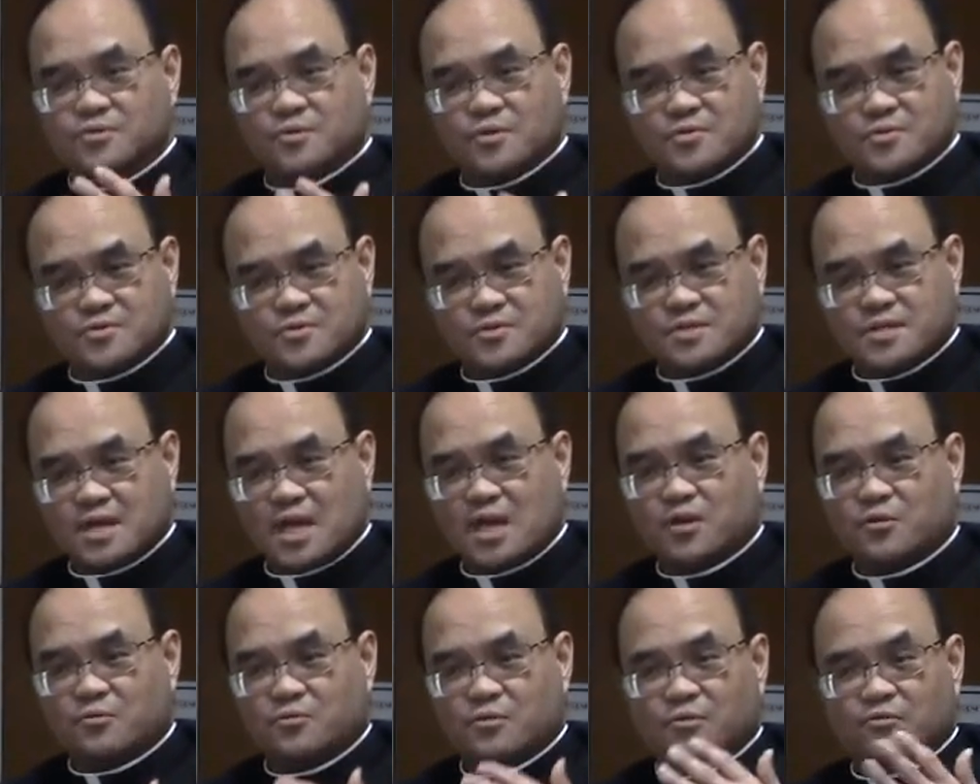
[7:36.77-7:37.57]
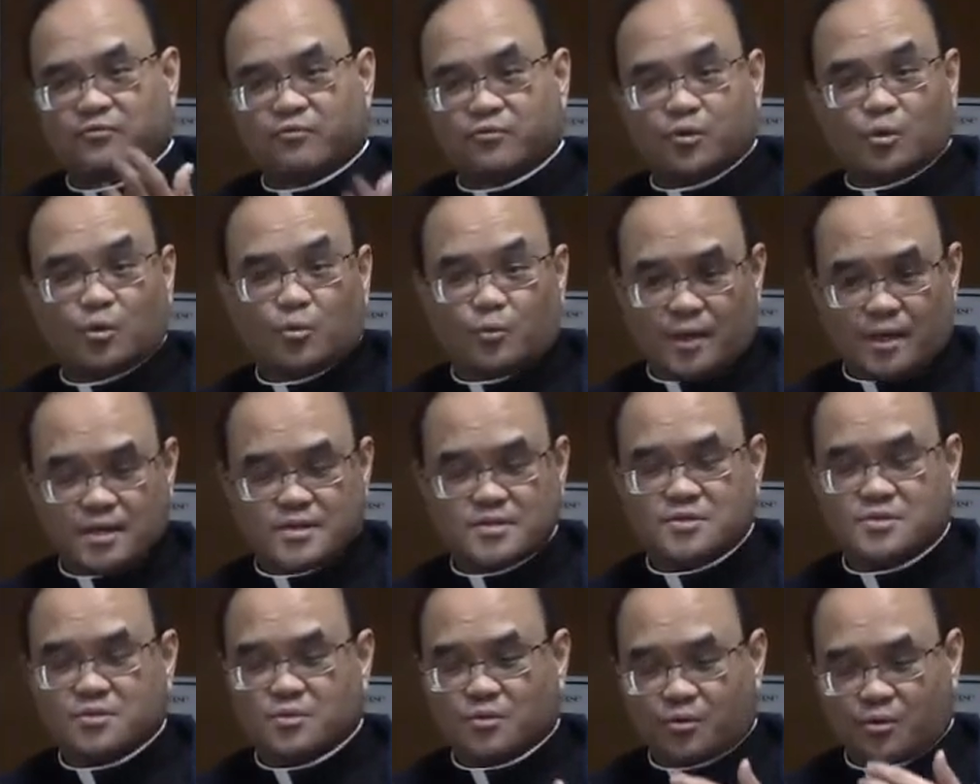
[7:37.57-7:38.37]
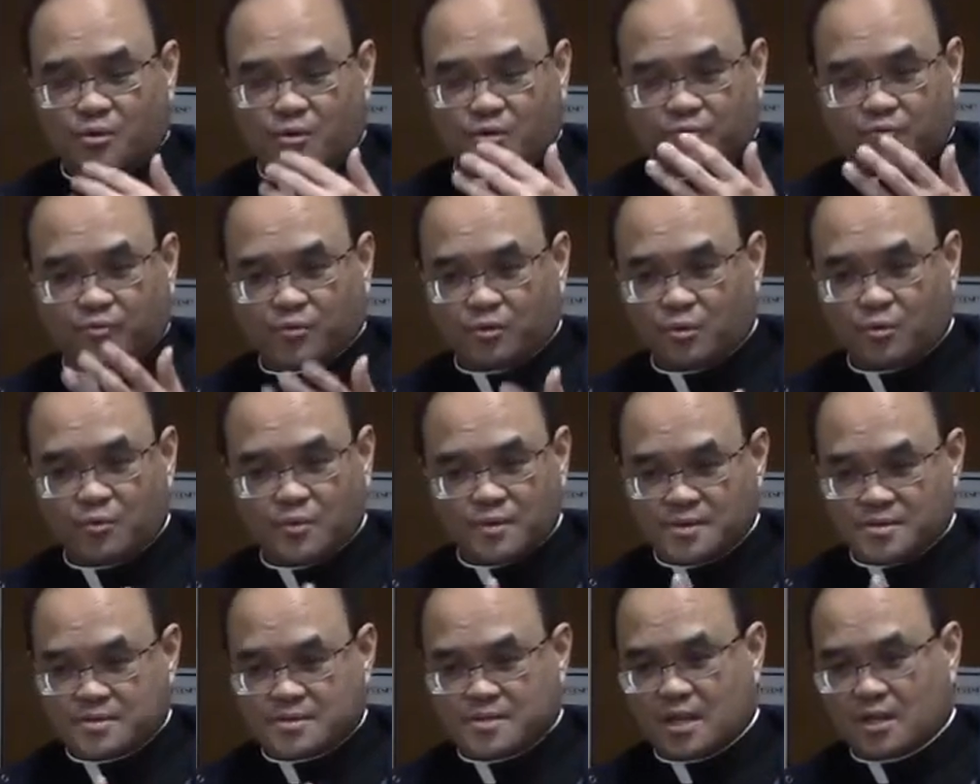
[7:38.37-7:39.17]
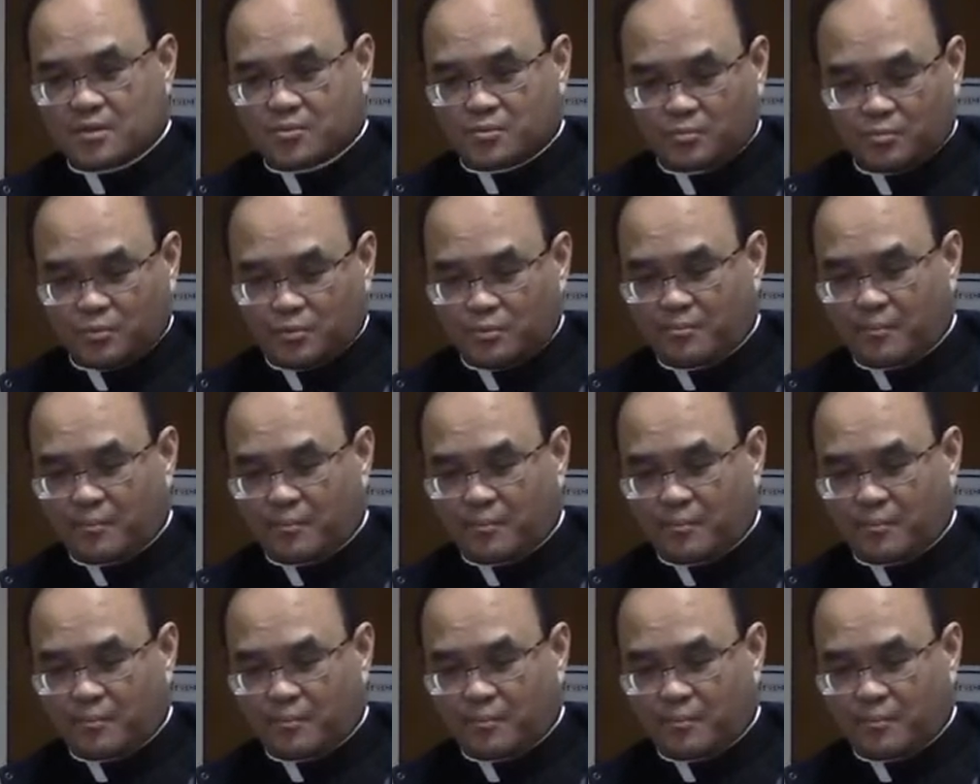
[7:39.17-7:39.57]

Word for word: those sacred fluids or fluids that